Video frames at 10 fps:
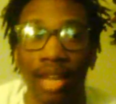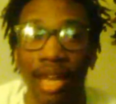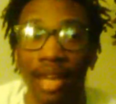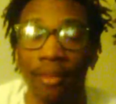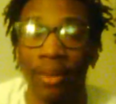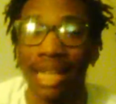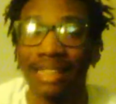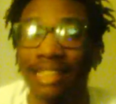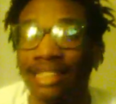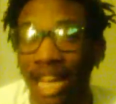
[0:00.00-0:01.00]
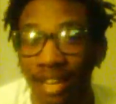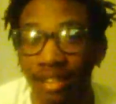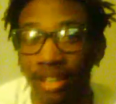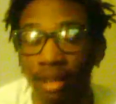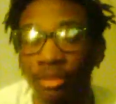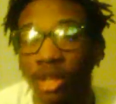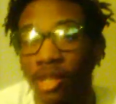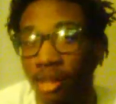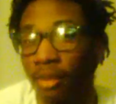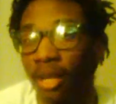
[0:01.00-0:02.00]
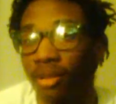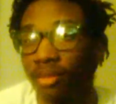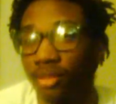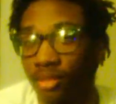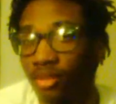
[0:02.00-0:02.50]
And when I say Saturday, I'm talking about